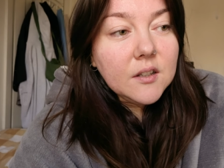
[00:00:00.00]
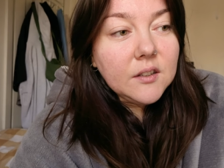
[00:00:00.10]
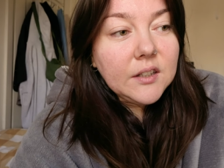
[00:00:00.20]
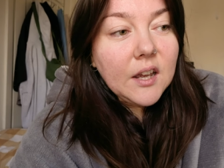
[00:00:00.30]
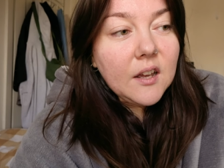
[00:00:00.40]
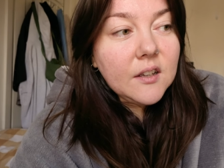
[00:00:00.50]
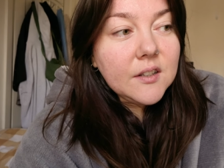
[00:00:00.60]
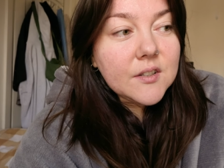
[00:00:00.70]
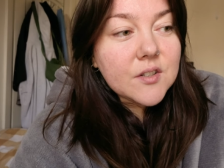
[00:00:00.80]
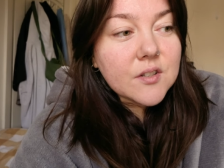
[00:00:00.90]
yeah,
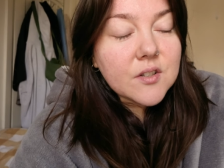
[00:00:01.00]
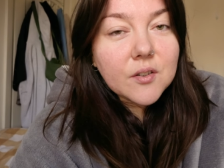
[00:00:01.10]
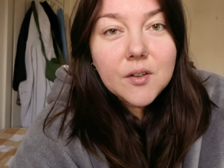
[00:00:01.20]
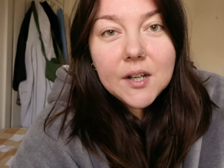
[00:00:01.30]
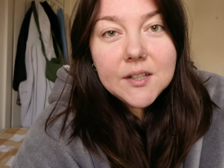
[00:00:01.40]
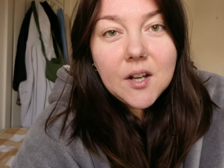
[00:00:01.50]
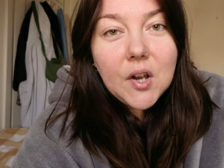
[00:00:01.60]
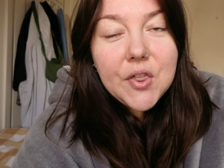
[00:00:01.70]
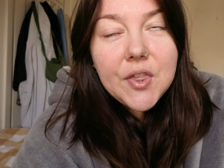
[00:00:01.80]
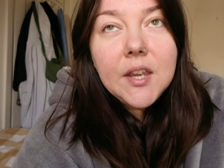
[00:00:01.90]
it's just not great.
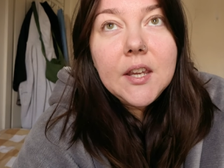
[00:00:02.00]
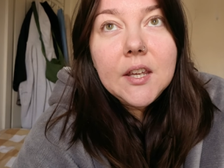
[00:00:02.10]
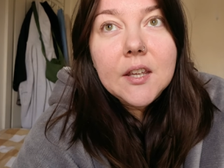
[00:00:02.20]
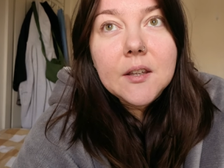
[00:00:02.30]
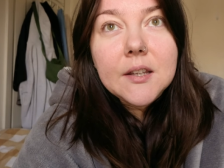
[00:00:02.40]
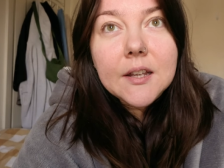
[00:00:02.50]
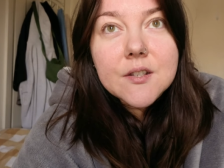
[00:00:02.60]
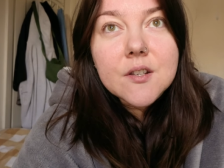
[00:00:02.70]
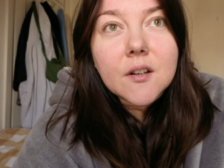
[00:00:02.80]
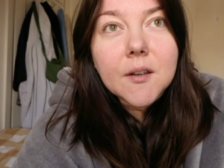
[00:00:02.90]
I think
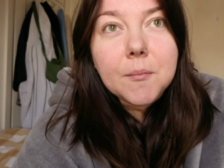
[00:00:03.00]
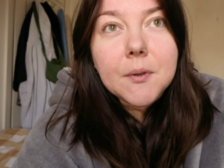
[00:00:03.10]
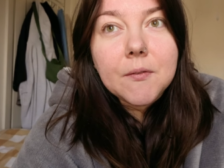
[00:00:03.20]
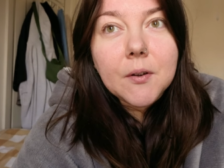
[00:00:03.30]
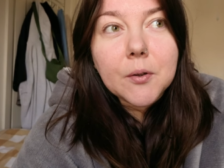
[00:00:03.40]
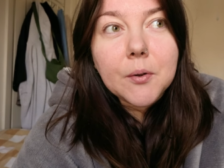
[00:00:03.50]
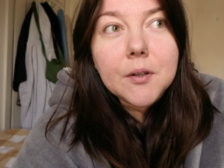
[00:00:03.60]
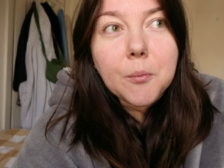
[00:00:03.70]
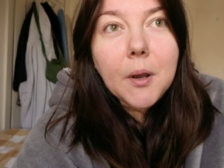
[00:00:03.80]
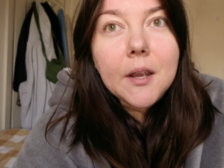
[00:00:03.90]
next time if I'm
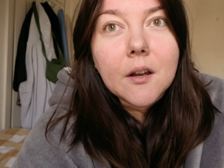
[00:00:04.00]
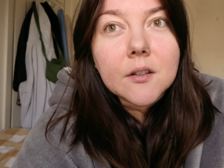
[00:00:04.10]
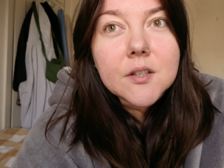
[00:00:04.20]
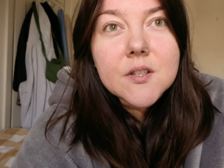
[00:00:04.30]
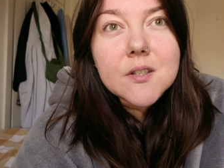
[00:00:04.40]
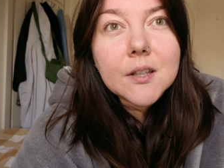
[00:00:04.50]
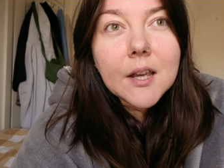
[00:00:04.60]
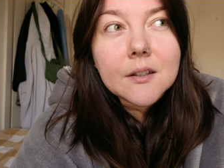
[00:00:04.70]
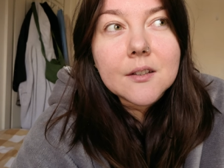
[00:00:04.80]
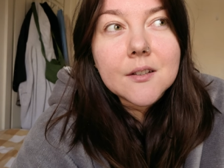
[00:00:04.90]
going away, I need to
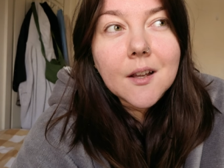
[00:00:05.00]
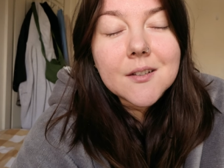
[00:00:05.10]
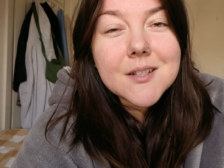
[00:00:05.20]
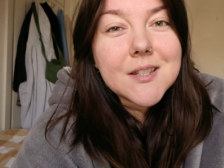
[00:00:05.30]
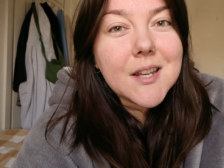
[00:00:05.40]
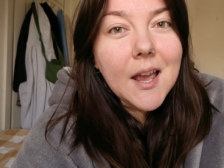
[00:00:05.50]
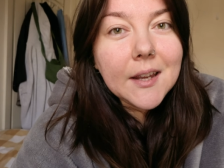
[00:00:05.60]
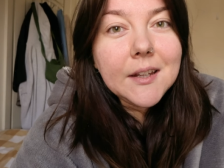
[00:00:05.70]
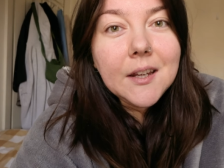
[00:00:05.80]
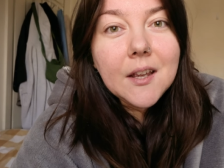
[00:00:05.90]
get another
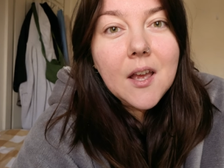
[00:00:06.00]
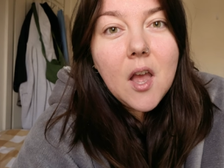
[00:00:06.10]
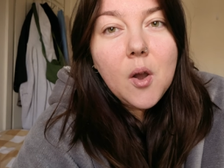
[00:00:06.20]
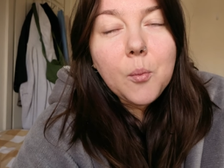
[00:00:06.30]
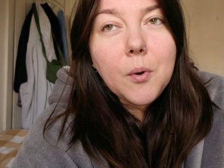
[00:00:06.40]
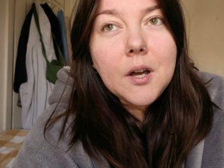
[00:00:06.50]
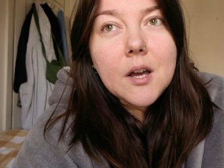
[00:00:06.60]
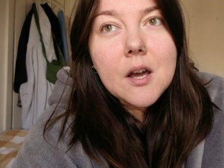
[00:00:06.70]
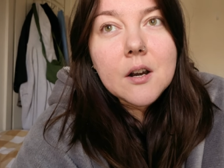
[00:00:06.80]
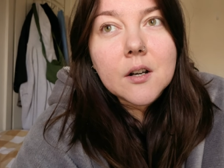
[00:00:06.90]
day
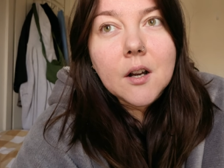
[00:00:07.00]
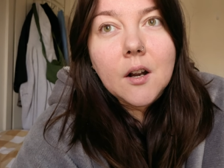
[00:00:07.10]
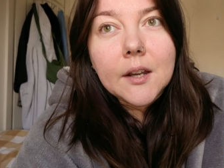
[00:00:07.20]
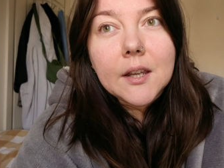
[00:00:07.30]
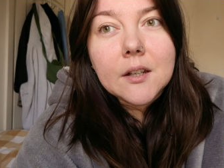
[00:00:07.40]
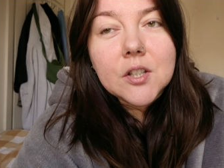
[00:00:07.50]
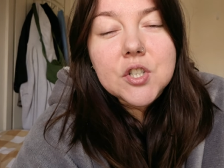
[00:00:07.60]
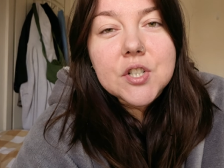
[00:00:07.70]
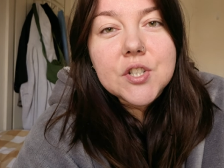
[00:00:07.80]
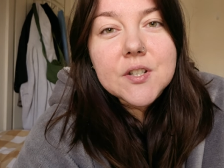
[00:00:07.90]
where I can
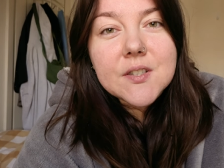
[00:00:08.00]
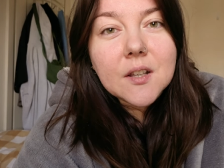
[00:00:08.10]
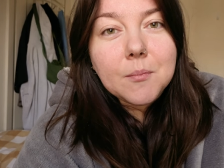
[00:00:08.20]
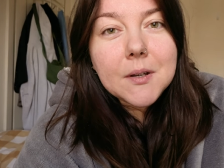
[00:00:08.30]
literally just set